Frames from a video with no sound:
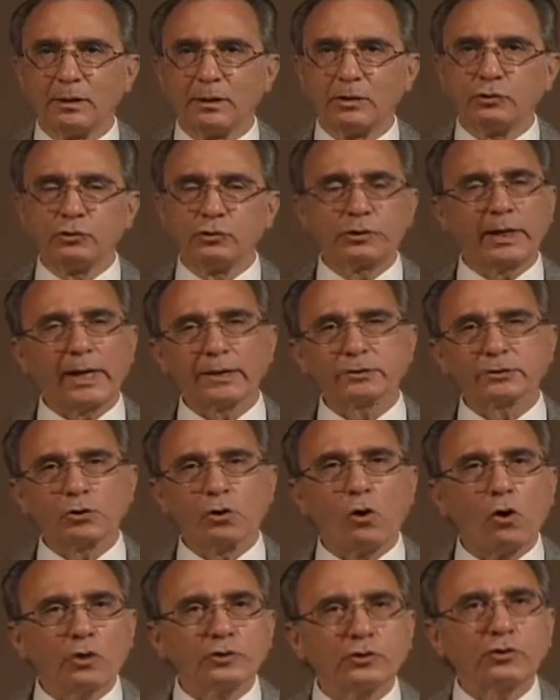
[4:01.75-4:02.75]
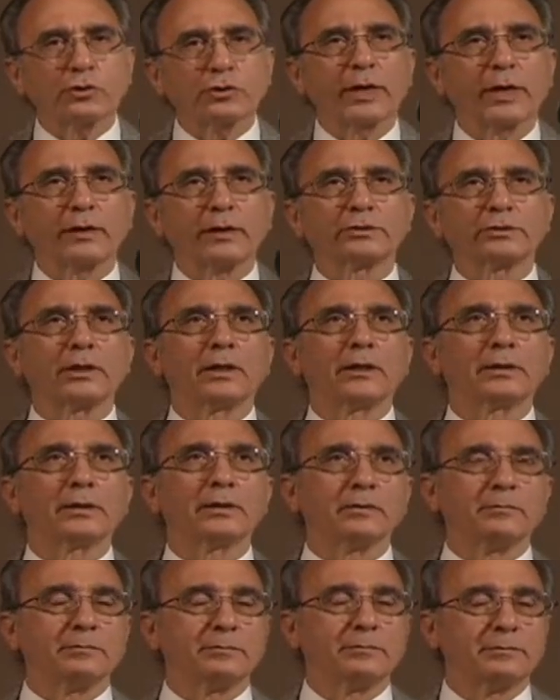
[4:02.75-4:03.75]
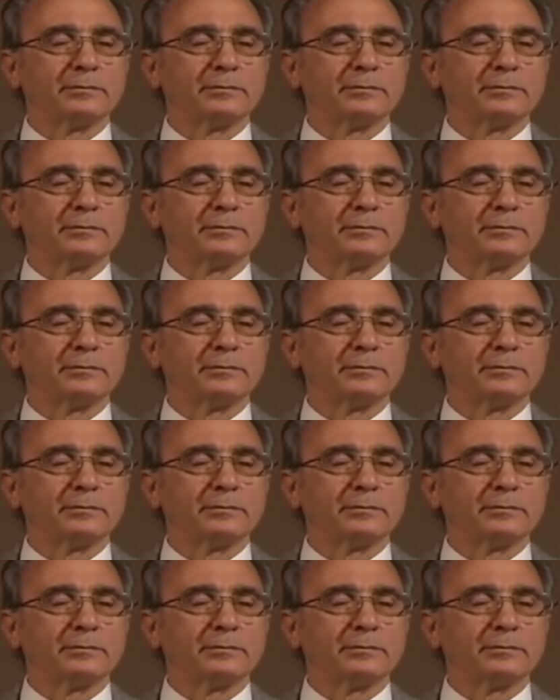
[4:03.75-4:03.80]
You cast all of your cares on Him